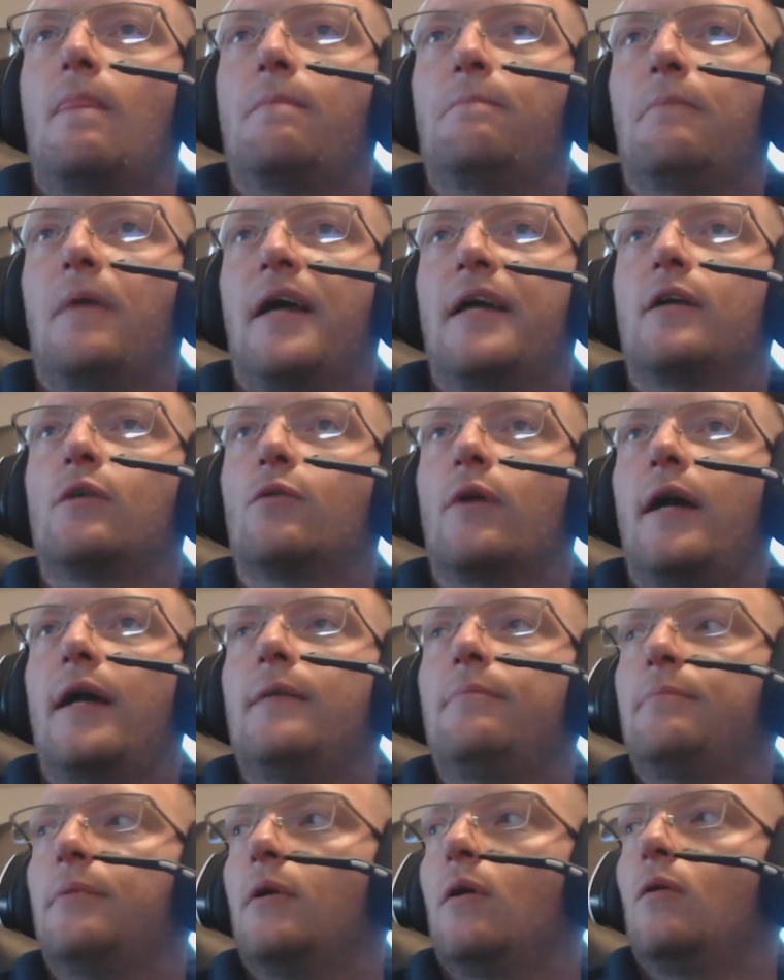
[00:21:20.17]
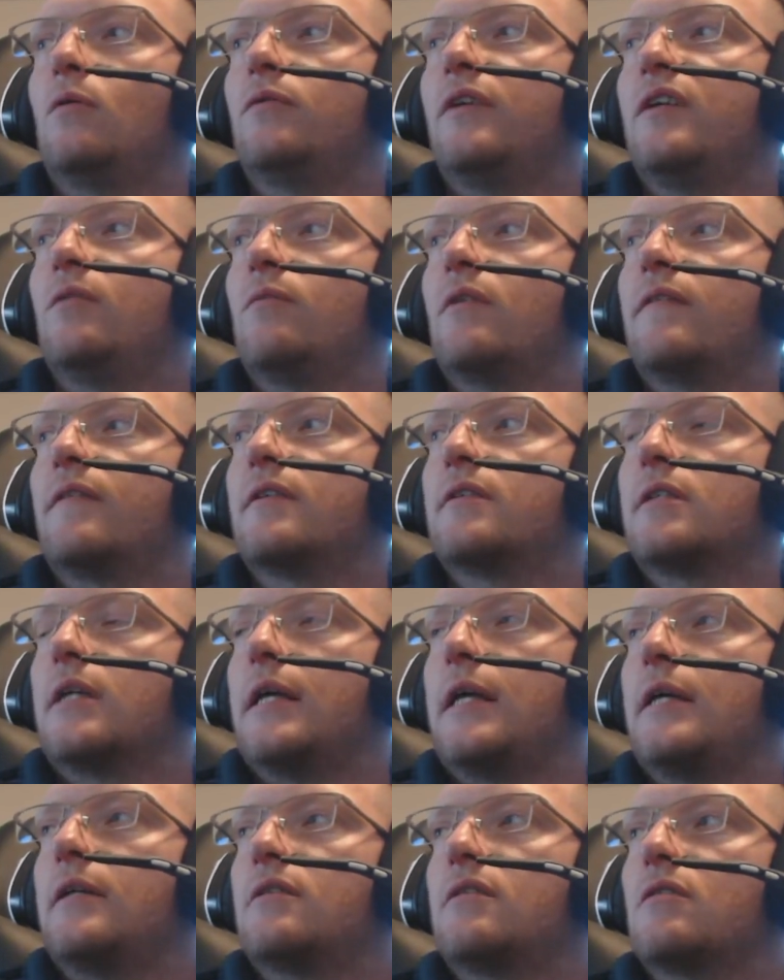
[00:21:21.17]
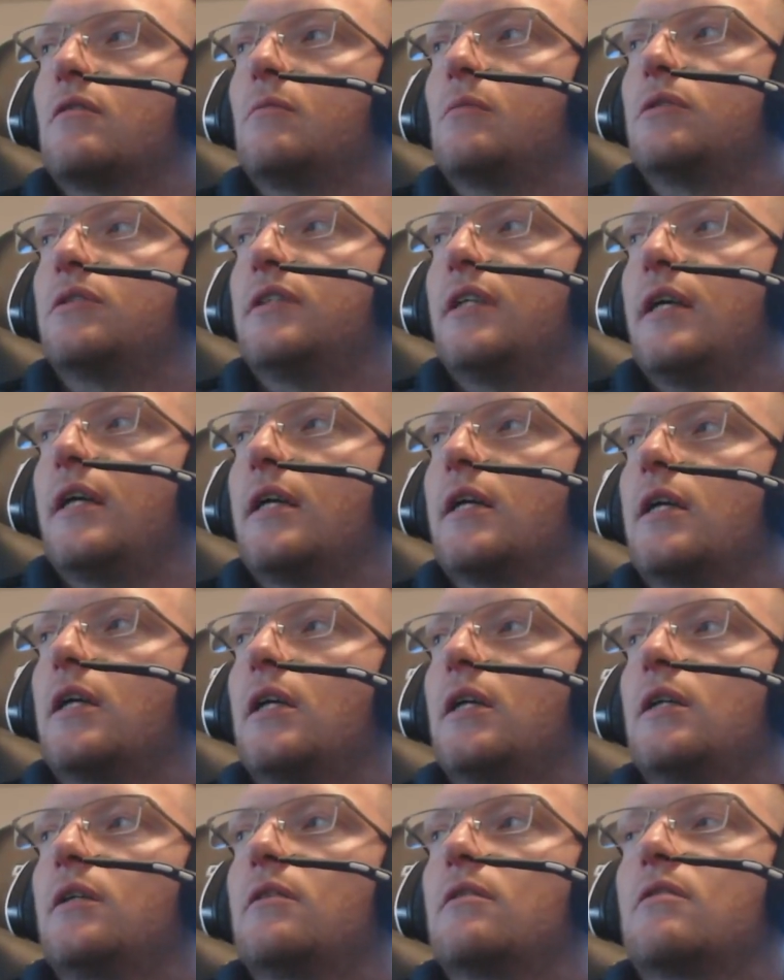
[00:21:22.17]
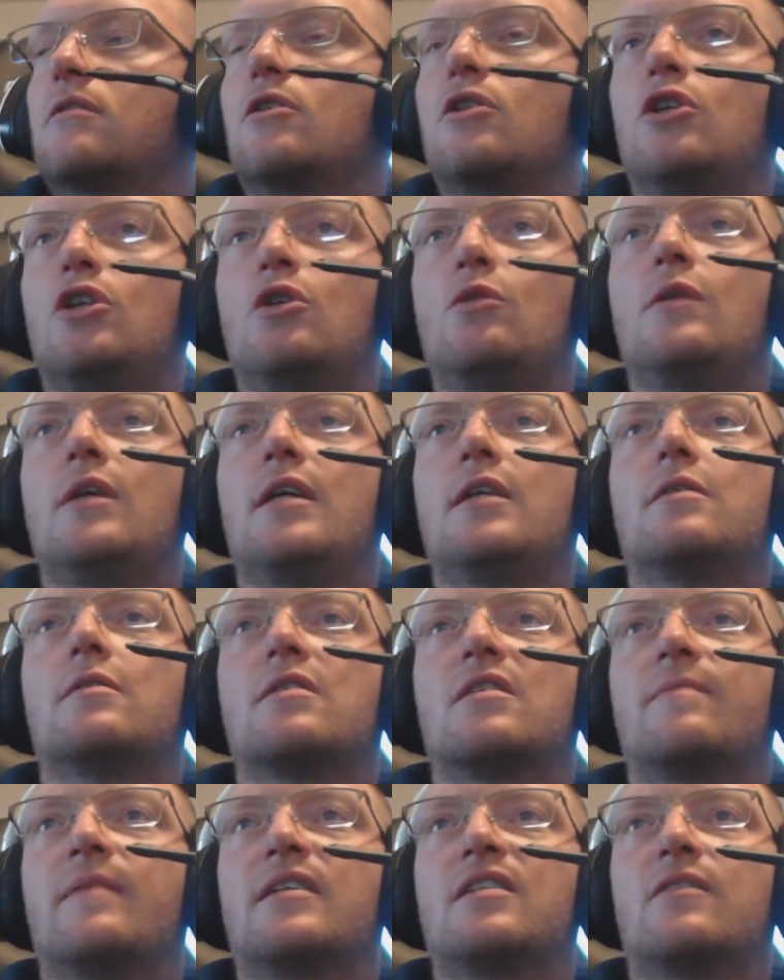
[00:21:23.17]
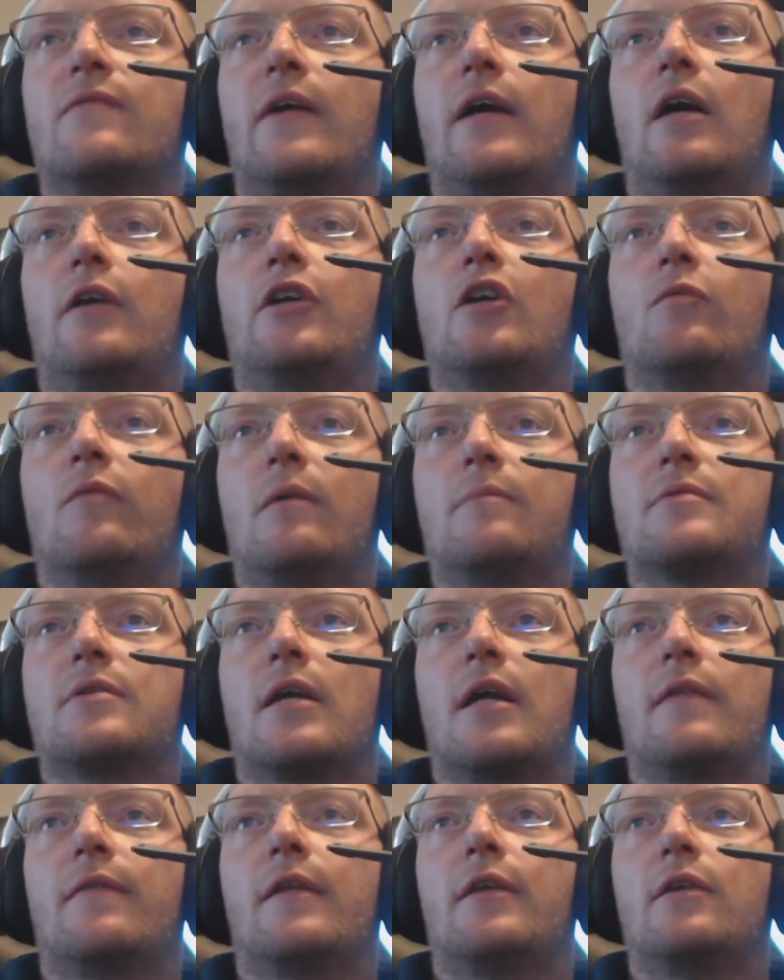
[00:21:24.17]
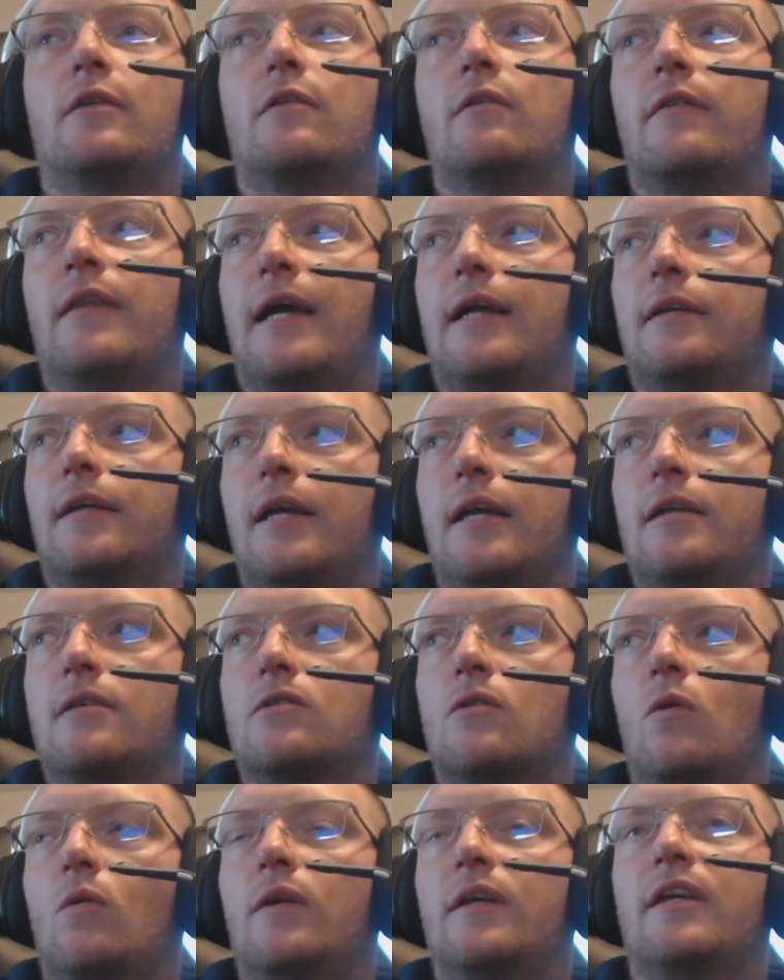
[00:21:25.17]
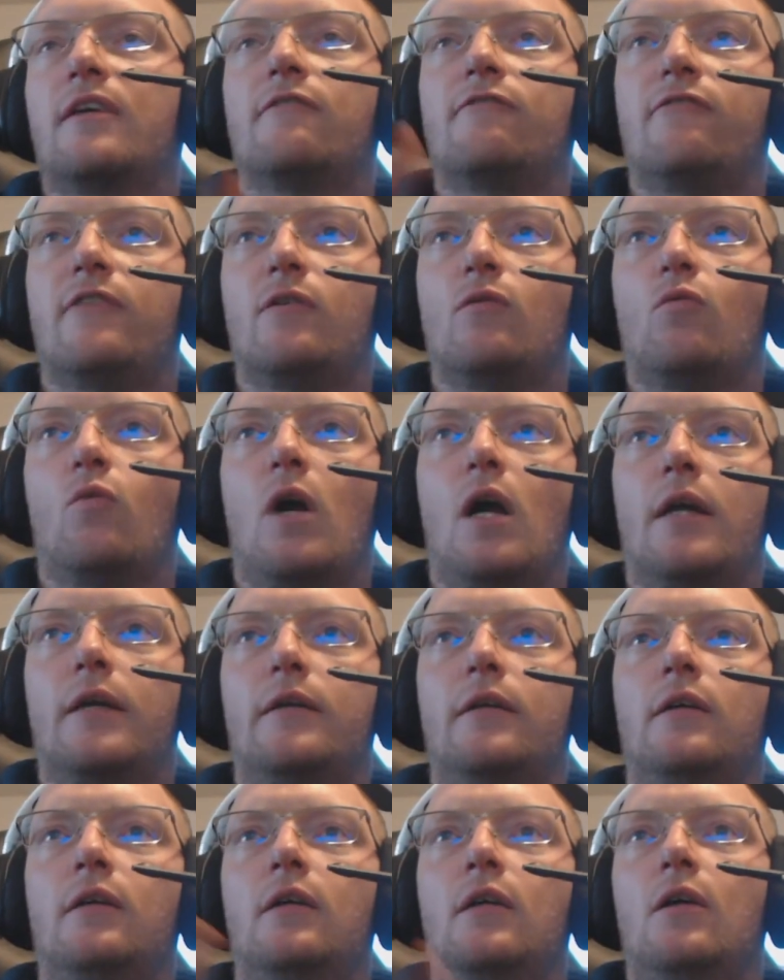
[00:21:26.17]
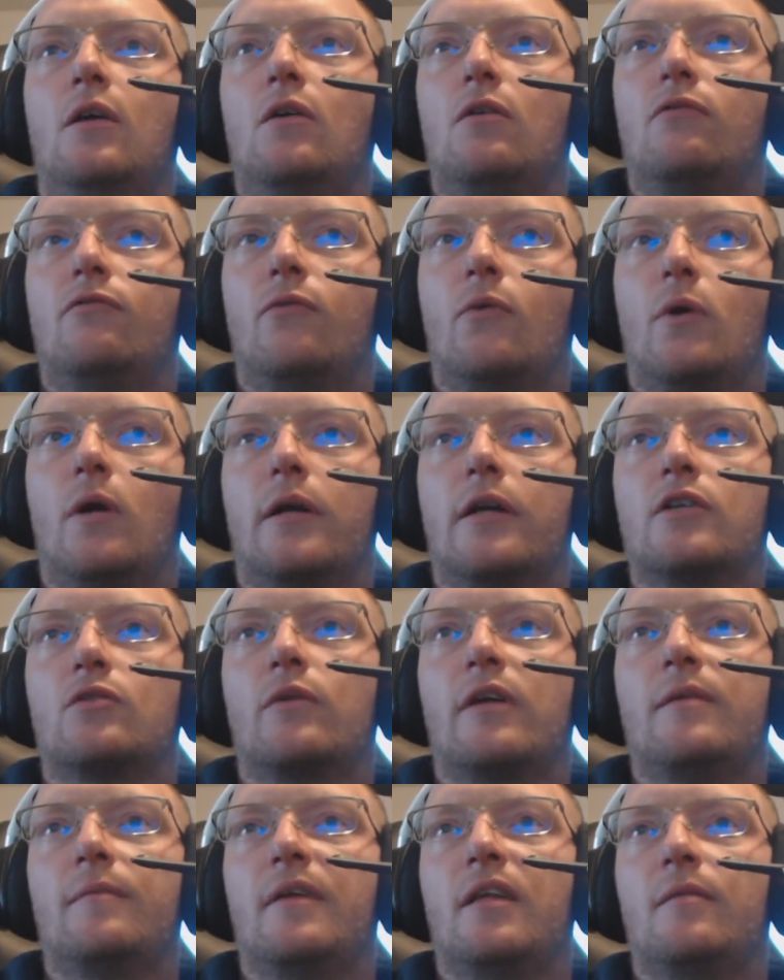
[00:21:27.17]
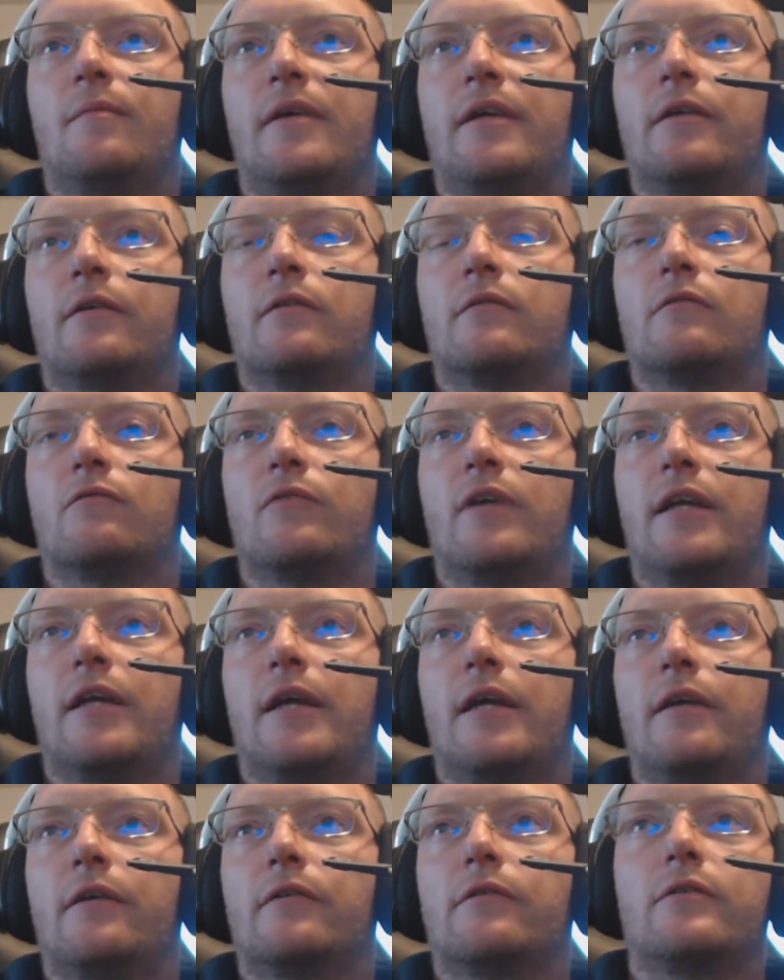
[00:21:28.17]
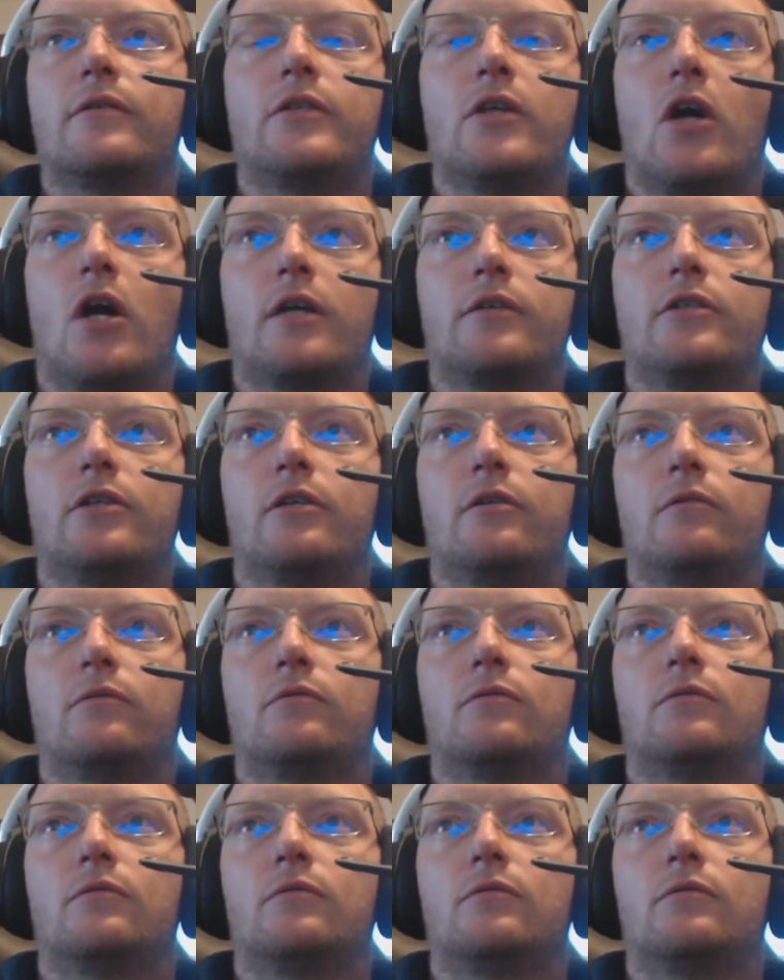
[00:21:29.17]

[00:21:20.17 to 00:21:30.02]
My gripe only with this case, Thermaltake, is you need to specify on your website that that case only can fit one 420 millimeter radiator, not two.